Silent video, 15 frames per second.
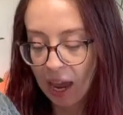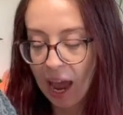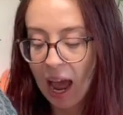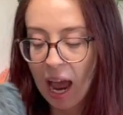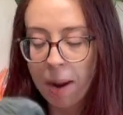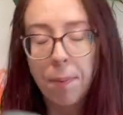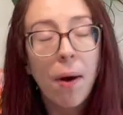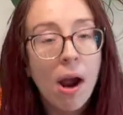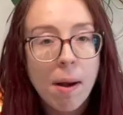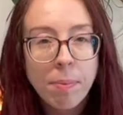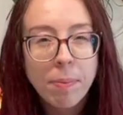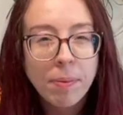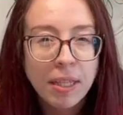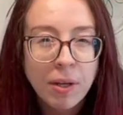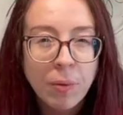I
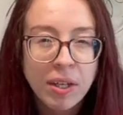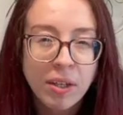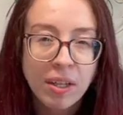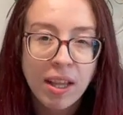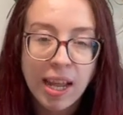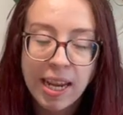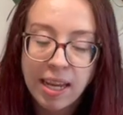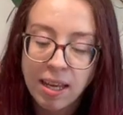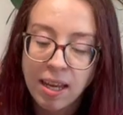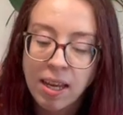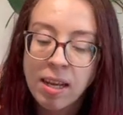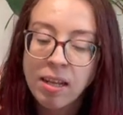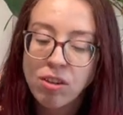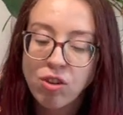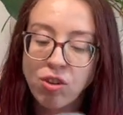probably wouldn't like
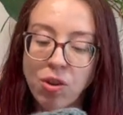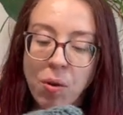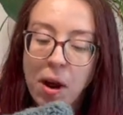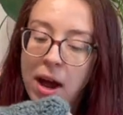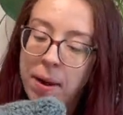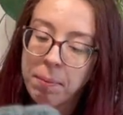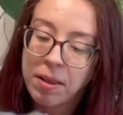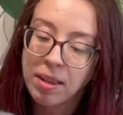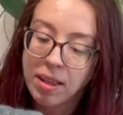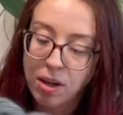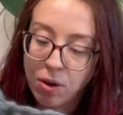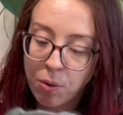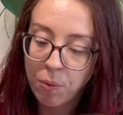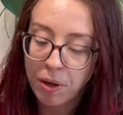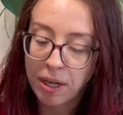it, so I'm a
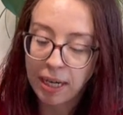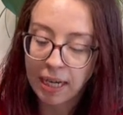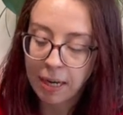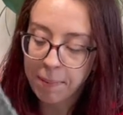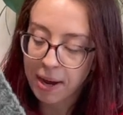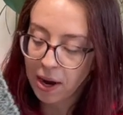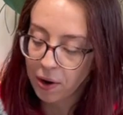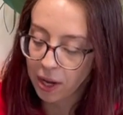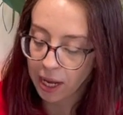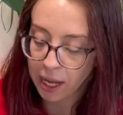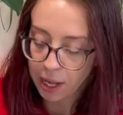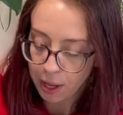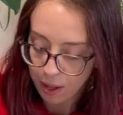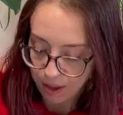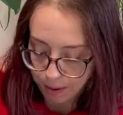little worried about it,
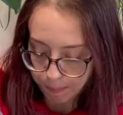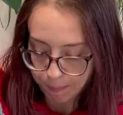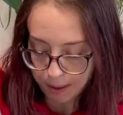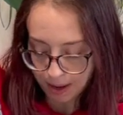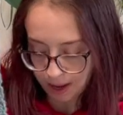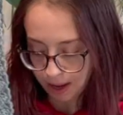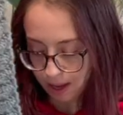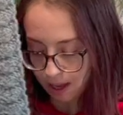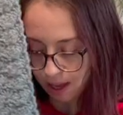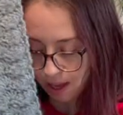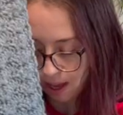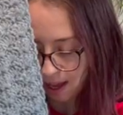but